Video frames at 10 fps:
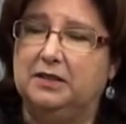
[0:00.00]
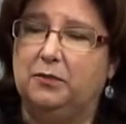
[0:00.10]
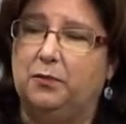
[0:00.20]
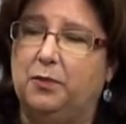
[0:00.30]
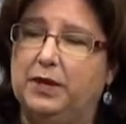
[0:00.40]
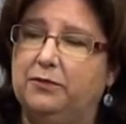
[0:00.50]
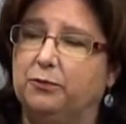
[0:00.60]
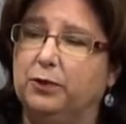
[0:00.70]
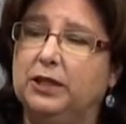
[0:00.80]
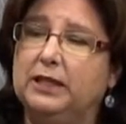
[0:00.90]
We've
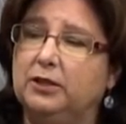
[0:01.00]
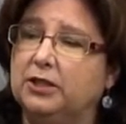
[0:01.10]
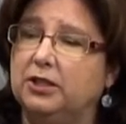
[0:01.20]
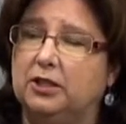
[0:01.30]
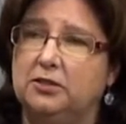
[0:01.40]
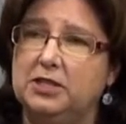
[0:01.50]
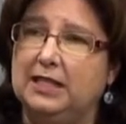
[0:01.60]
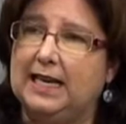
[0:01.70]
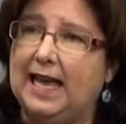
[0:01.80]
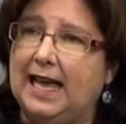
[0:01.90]
really looked
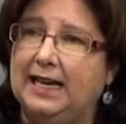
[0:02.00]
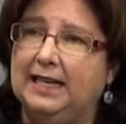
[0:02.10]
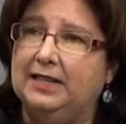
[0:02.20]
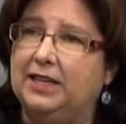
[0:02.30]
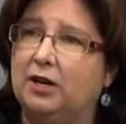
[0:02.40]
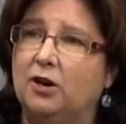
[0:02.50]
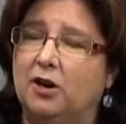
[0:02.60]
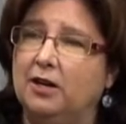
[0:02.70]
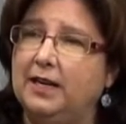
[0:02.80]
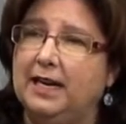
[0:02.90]
closely at it. There
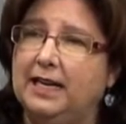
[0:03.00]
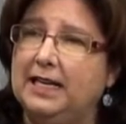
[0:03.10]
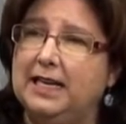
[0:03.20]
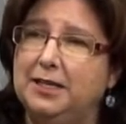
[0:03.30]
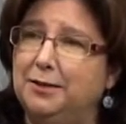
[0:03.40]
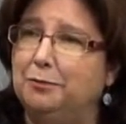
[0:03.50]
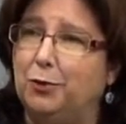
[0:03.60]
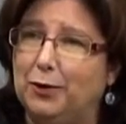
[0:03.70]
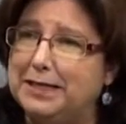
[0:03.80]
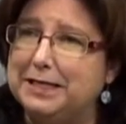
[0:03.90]
aren't any hidden
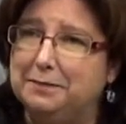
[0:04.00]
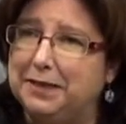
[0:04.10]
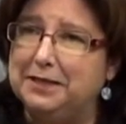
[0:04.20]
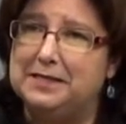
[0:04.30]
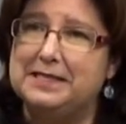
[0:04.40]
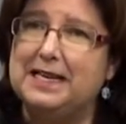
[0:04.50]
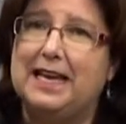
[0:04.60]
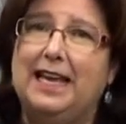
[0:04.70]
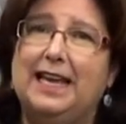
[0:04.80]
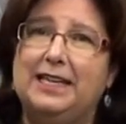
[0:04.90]
poison pills.
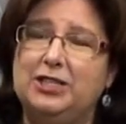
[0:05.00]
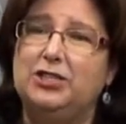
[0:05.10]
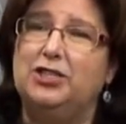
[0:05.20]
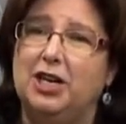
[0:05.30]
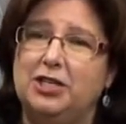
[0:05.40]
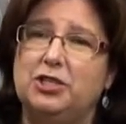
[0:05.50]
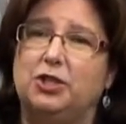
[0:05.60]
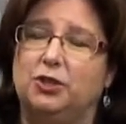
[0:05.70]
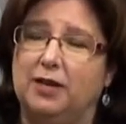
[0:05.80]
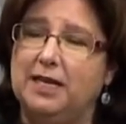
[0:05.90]
It's just
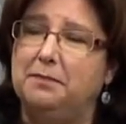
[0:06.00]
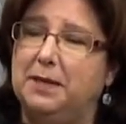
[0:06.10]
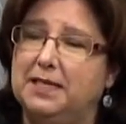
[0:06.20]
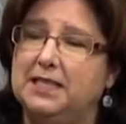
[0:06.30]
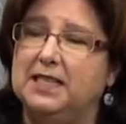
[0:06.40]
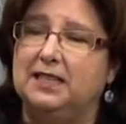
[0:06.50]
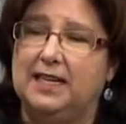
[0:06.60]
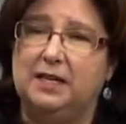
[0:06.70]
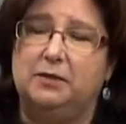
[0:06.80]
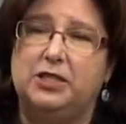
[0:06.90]
great basic
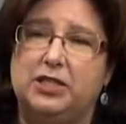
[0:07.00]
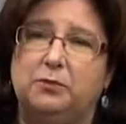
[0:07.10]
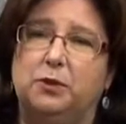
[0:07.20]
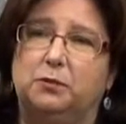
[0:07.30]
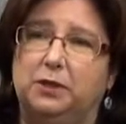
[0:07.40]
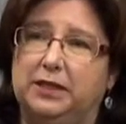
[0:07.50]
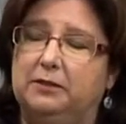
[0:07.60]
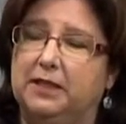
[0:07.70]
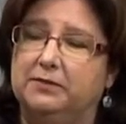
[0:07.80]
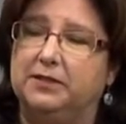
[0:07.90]
language, and we're really
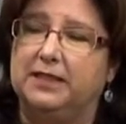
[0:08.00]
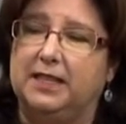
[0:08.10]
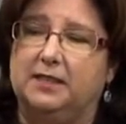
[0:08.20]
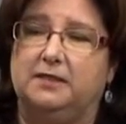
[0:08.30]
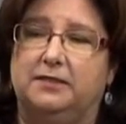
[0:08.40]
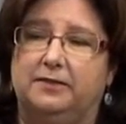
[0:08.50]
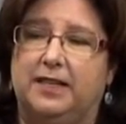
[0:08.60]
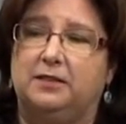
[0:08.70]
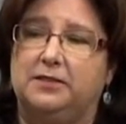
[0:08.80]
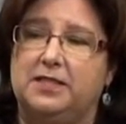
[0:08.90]
grateful to Carolyn
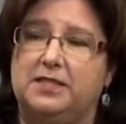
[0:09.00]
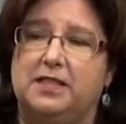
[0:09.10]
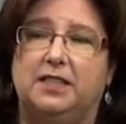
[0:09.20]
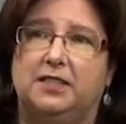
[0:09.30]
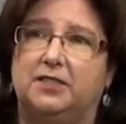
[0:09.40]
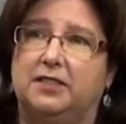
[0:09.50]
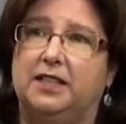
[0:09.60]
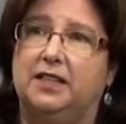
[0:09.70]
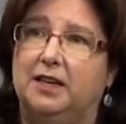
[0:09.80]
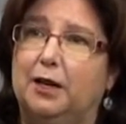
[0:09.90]
Fowler, the city
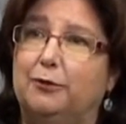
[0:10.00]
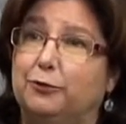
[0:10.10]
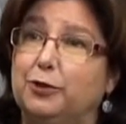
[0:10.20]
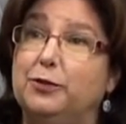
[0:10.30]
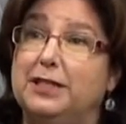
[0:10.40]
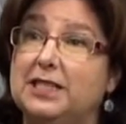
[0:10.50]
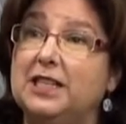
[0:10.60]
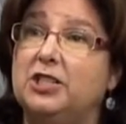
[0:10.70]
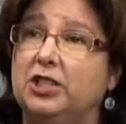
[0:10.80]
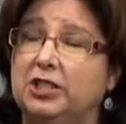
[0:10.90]
attorney, for doing
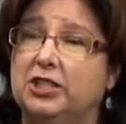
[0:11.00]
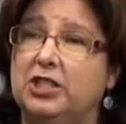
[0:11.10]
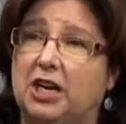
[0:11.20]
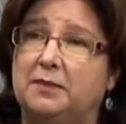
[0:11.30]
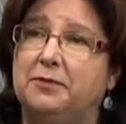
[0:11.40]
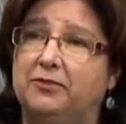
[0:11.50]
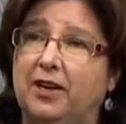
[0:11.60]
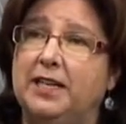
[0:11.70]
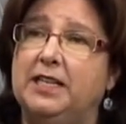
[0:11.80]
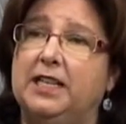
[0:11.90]
such a good job
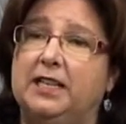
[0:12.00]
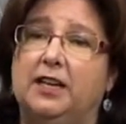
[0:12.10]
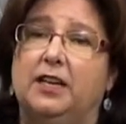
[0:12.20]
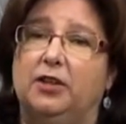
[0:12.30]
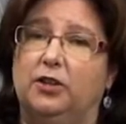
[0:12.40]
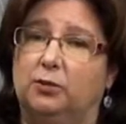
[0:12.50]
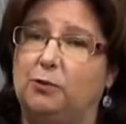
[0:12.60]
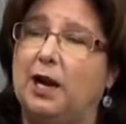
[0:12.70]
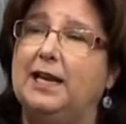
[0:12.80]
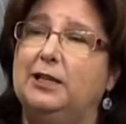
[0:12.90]
finding the
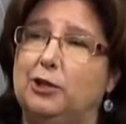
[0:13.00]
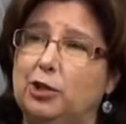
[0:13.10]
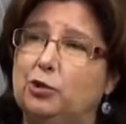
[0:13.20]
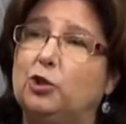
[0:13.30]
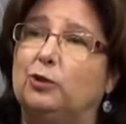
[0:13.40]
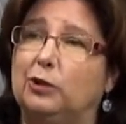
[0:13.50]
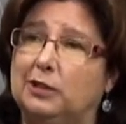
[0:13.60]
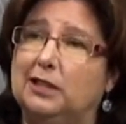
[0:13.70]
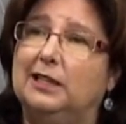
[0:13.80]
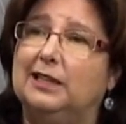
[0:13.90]
right
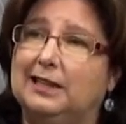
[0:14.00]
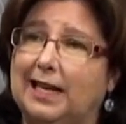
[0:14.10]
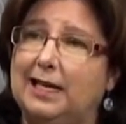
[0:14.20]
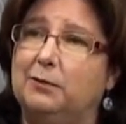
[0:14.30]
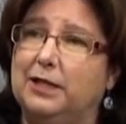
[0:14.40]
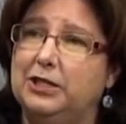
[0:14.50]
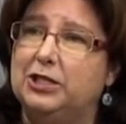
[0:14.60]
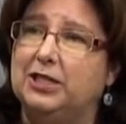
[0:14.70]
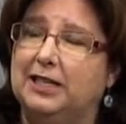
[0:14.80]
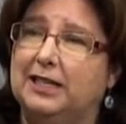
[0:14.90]
neutral language